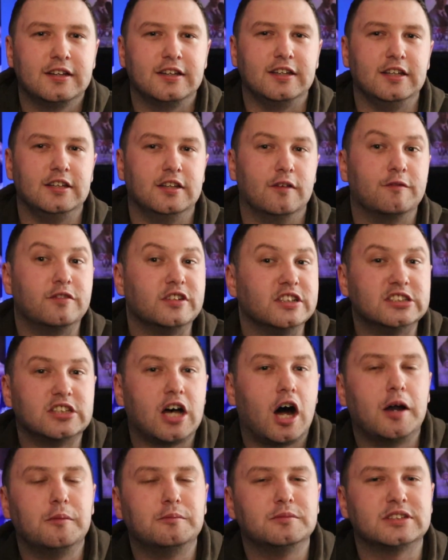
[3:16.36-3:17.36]
the Dumfries
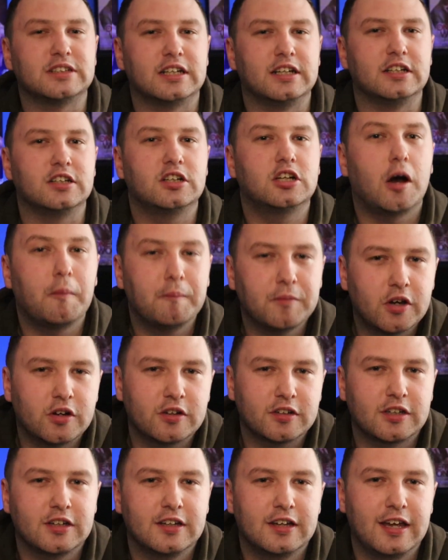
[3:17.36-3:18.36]
Arms in
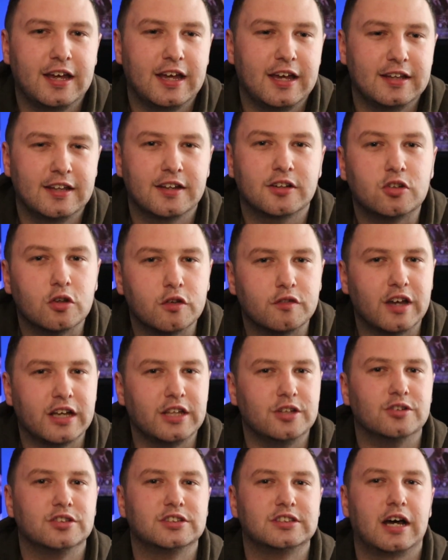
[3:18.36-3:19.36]
Cumnock. Uh, eh, they're two
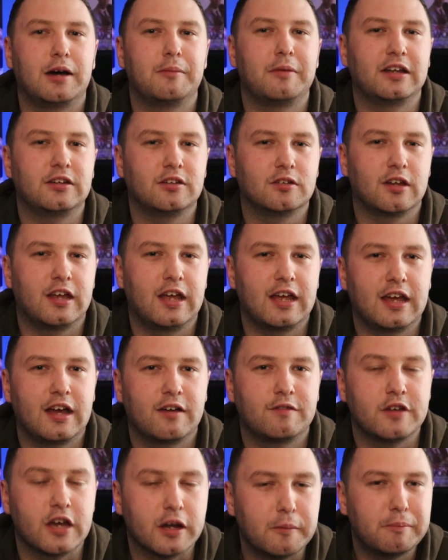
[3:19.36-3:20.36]
venues that I'm in uh,
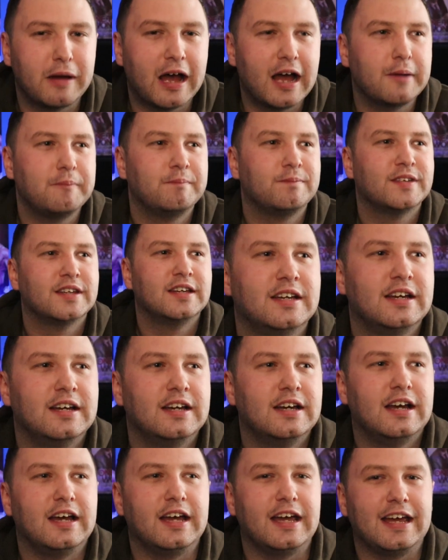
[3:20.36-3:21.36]
a fair bit.
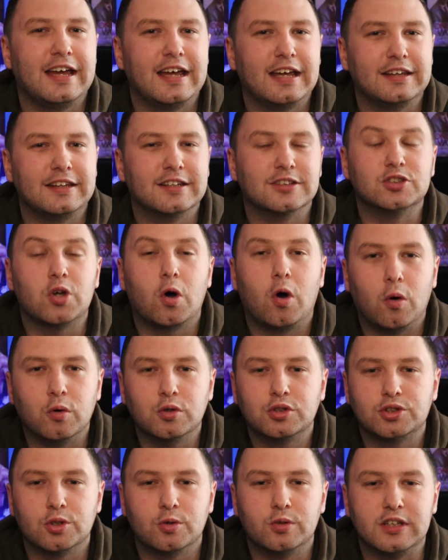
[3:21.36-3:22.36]
Uh, there's
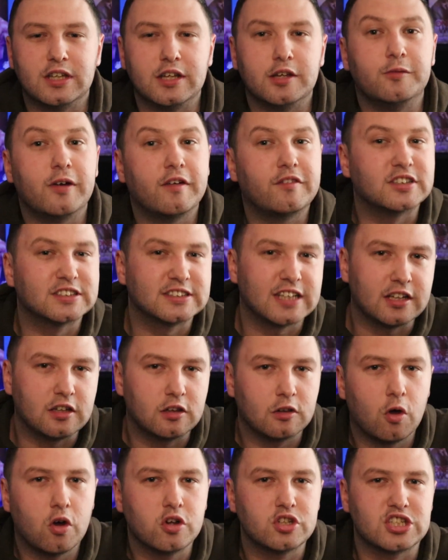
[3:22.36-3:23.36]
also the
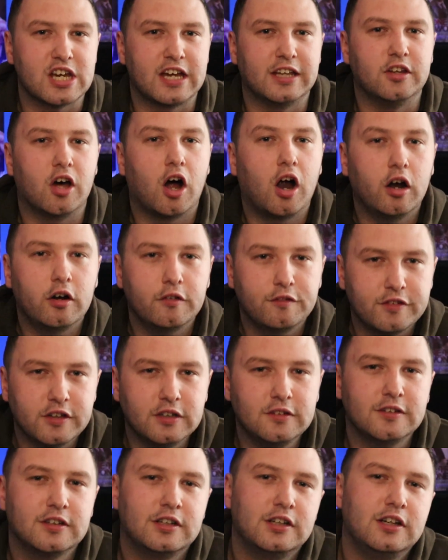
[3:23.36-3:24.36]
Riverside Lodge in
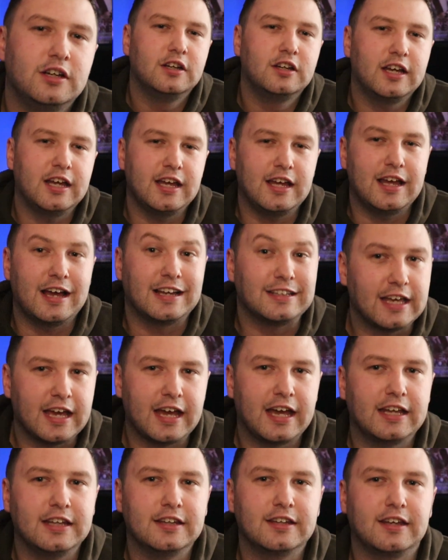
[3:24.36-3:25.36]
Irvine. Uh,
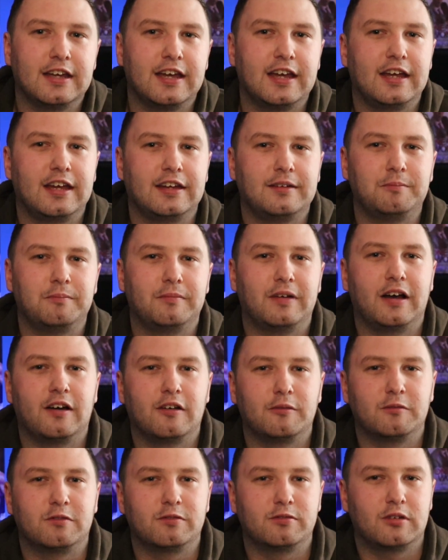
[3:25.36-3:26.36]
again, uh, eh,
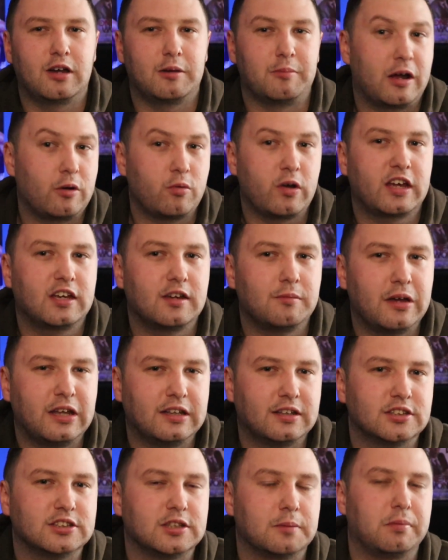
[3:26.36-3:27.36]
I'm, um, um, I'm a
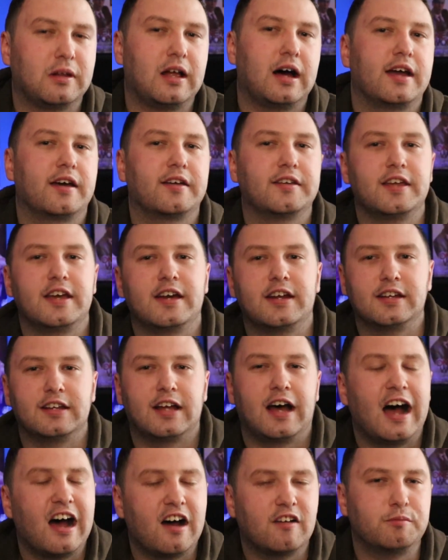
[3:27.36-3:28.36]
recommended supplier there
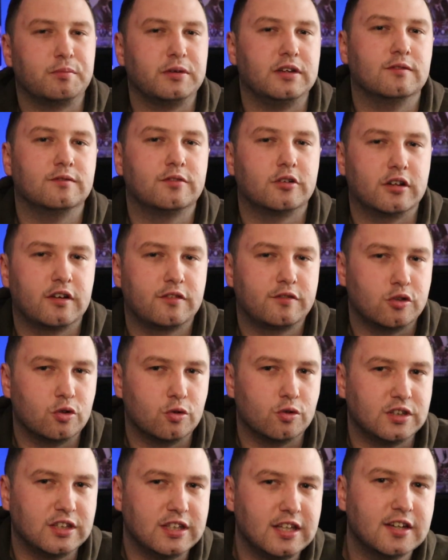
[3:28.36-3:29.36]
and I have been for a
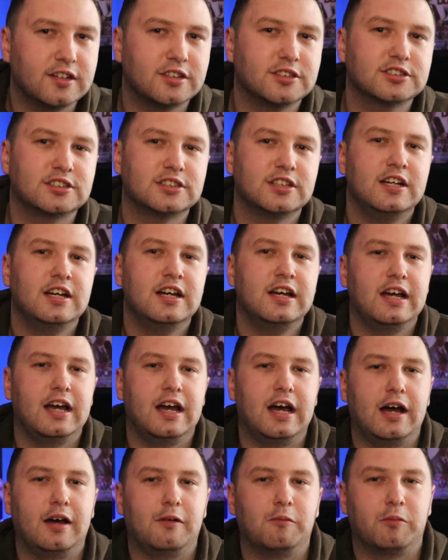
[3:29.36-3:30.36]
few years
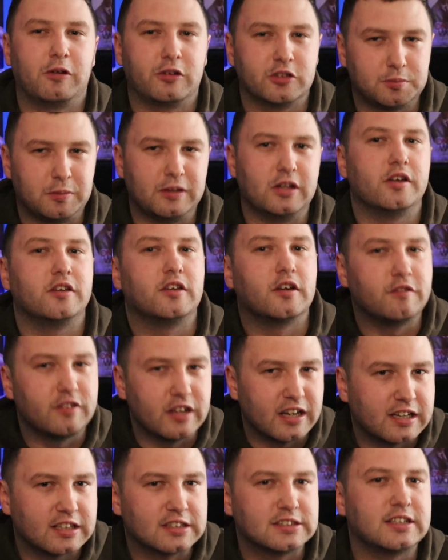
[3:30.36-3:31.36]
um, where it's been under
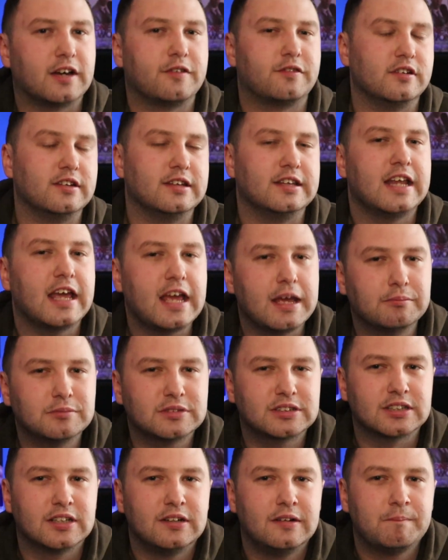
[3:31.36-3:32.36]
various different
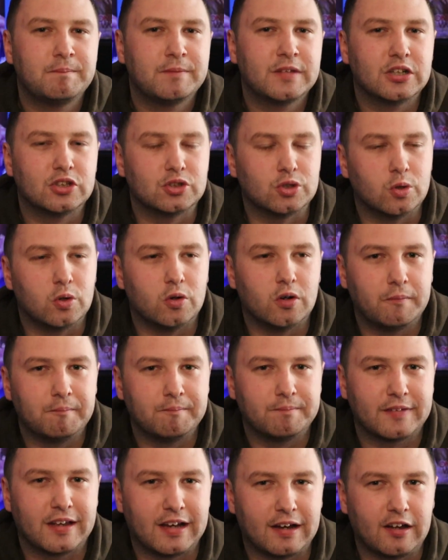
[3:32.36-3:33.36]
names. So
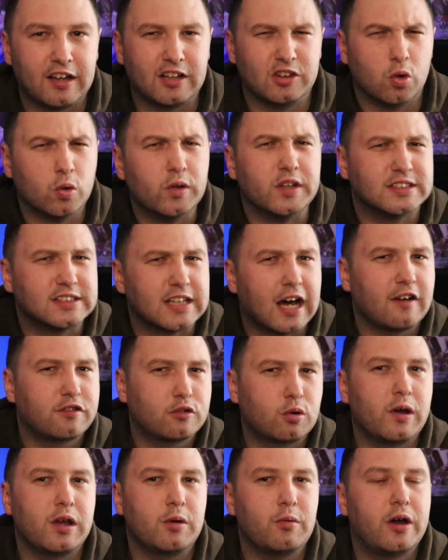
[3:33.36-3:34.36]
I know the
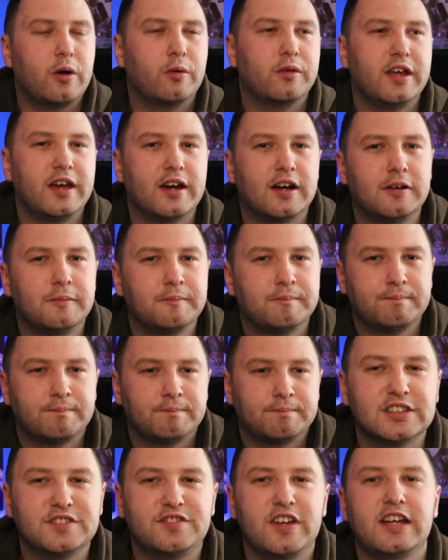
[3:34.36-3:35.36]
staff quite well there.
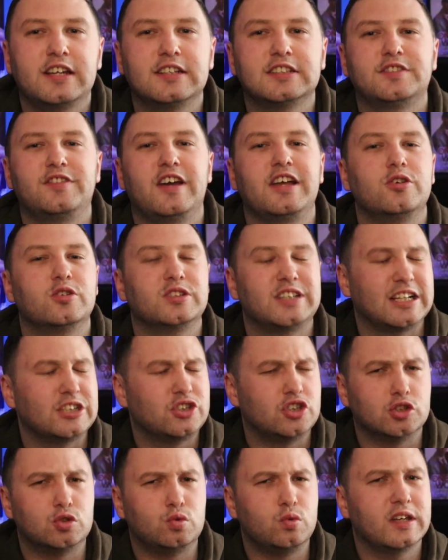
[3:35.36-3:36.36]
There's various venues that I
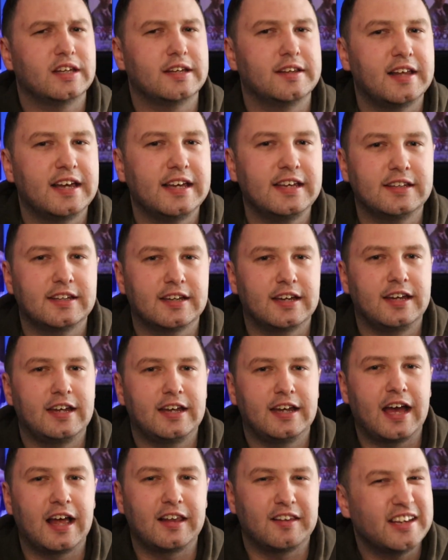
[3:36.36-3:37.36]
just really like. Uh,
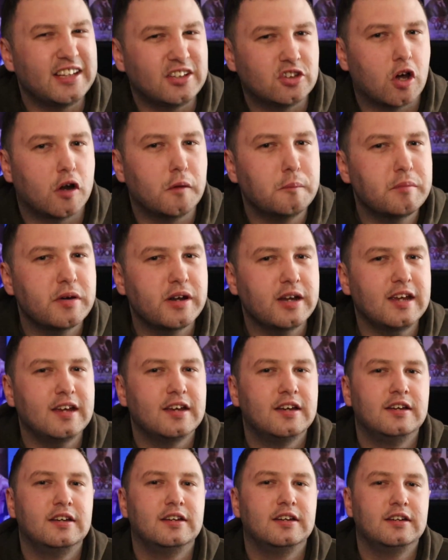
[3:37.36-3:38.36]
I like
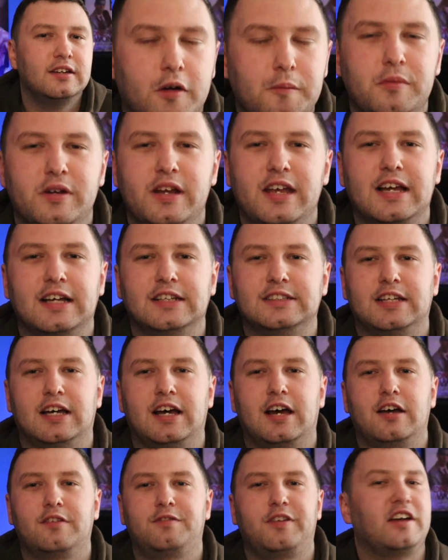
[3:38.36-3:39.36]
Turnberry. Turnberry is
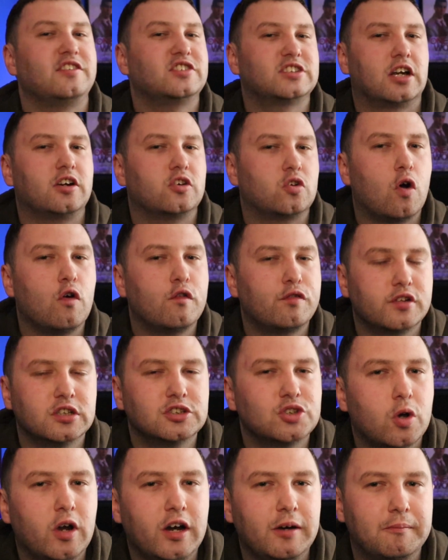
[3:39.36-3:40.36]
a five-star golf
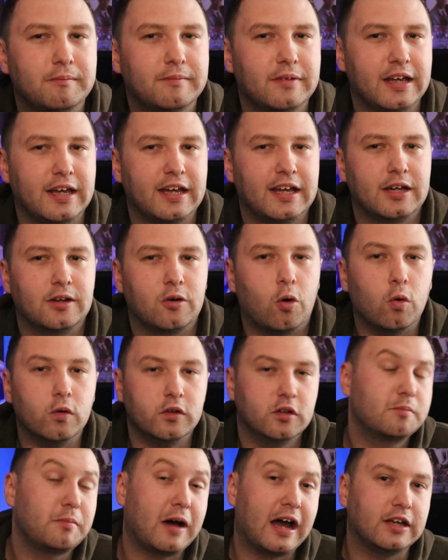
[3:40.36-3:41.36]
resort
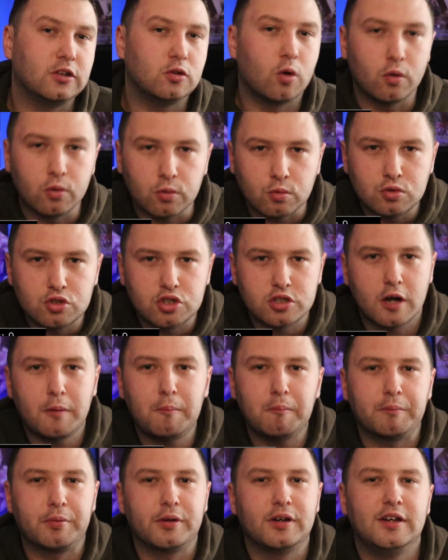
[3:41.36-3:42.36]
owned by Donald
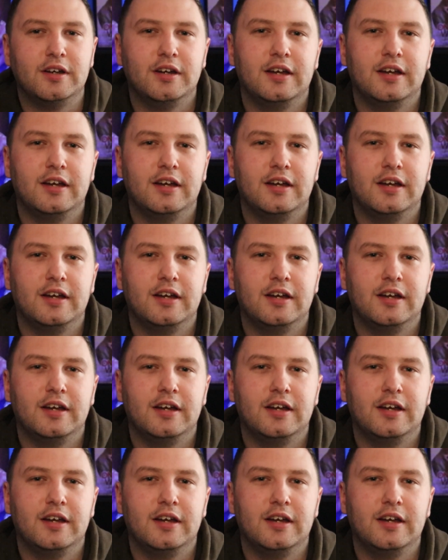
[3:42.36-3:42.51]
Trump.